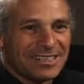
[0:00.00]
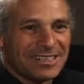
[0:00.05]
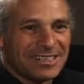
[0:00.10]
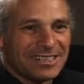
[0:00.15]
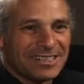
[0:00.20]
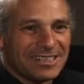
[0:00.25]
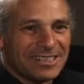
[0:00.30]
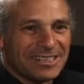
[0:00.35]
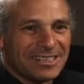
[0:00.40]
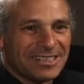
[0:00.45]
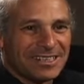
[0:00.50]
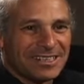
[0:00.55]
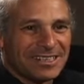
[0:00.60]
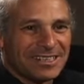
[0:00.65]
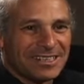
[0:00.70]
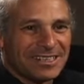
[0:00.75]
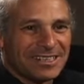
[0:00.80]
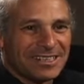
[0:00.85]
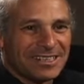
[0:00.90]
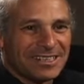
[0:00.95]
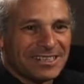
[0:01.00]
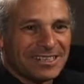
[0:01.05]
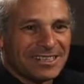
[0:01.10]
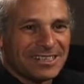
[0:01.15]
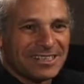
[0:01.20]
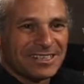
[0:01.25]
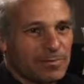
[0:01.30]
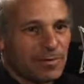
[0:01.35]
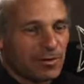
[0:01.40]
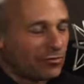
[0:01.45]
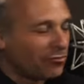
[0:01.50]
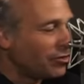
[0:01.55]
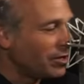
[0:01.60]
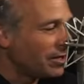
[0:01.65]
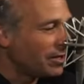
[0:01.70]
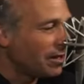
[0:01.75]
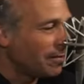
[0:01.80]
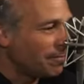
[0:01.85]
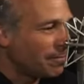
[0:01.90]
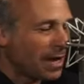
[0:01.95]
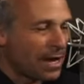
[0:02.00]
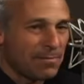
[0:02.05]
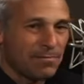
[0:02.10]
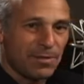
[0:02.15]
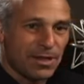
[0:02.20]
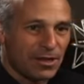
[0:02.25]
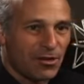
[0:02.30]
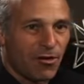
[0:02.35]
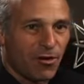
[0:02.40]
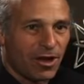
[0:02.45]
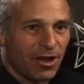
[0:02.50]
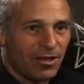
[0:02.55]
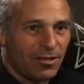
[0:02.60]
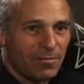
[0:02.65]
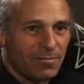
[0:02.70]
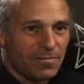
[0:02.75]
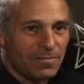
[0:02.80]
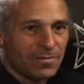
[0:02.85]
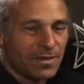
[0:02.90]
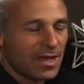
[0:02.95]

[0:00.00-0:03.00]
Imposed by the State Department, but written up by Big Oil.